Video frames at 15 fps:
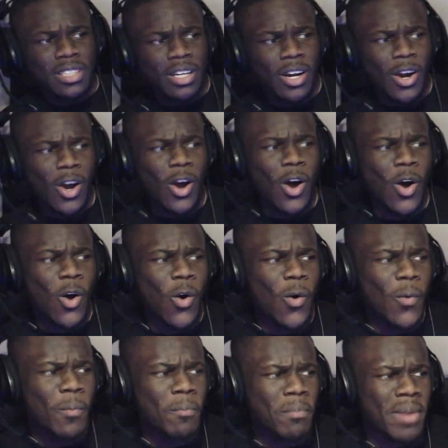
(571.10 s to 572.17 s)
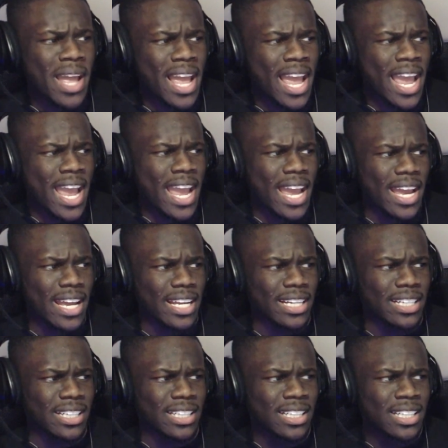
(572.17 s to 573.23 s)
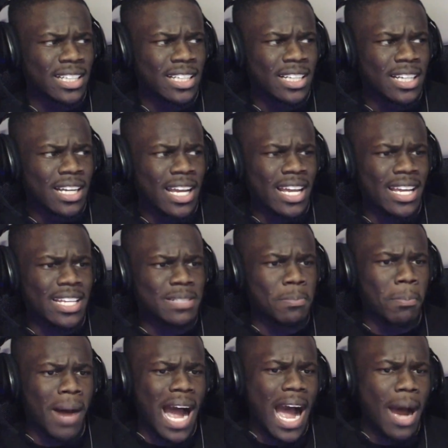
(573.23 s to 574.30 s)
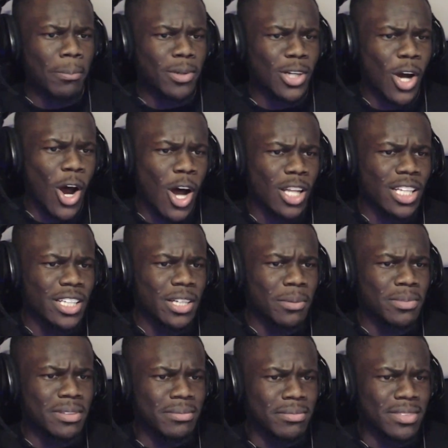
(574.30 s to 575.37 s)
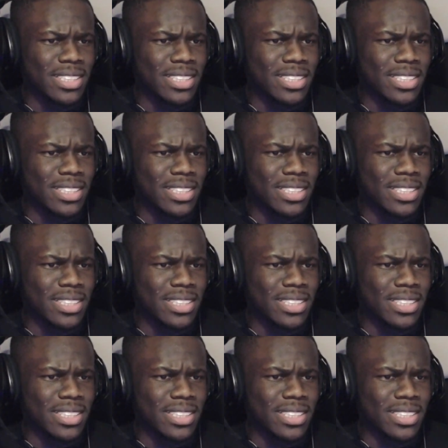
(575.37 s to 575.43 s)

Oh, man. His mom calling him.